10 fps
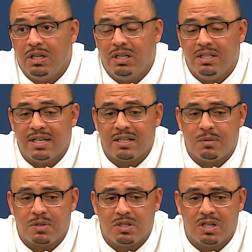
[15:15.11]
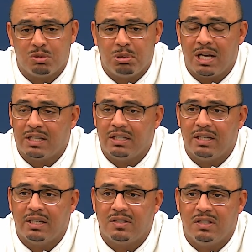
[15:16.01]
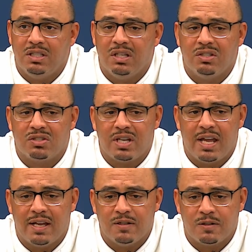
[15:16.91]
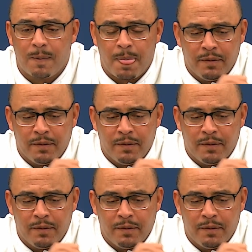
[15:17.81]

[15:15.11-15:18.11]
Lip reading: And he's had some success blocking kicks, and he understands,